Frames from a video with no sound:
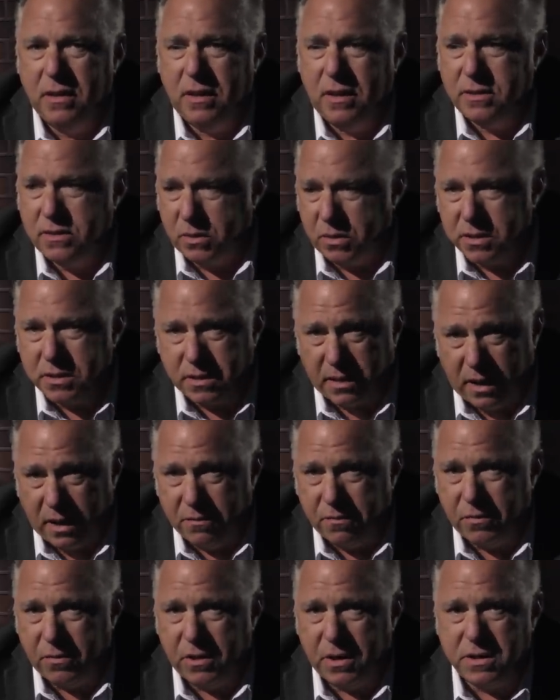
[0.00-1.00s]
So it's
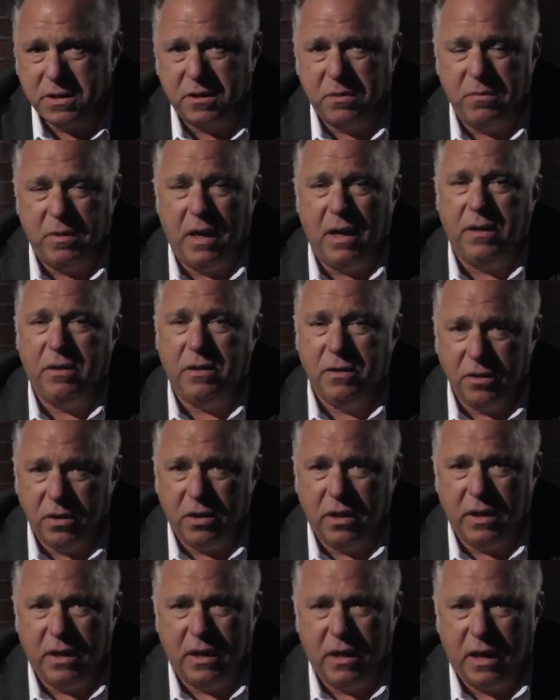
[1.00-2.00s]
time for us to make
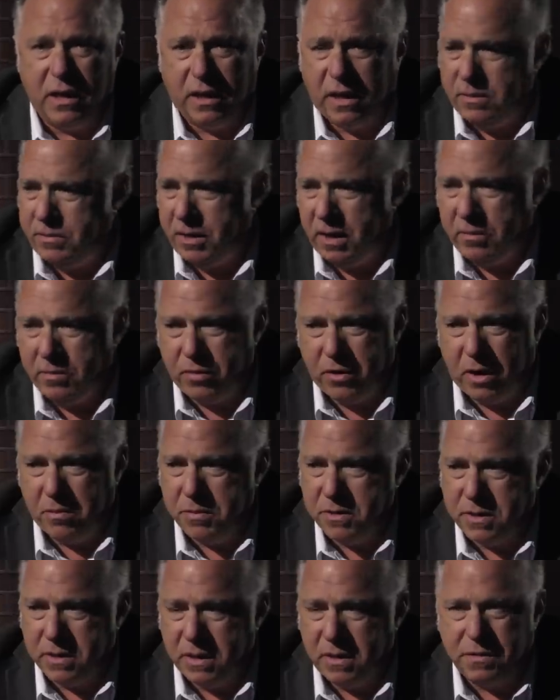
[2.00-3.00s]
good on that
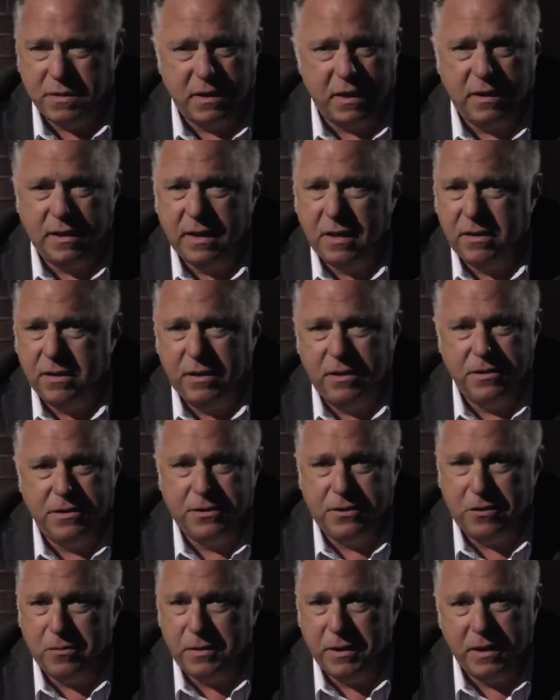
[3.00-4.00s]
promise that I've said down here
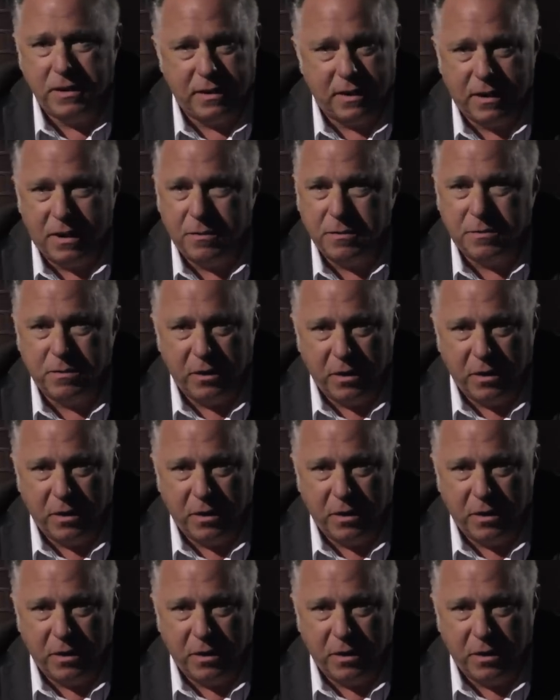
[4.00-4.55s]
so many times.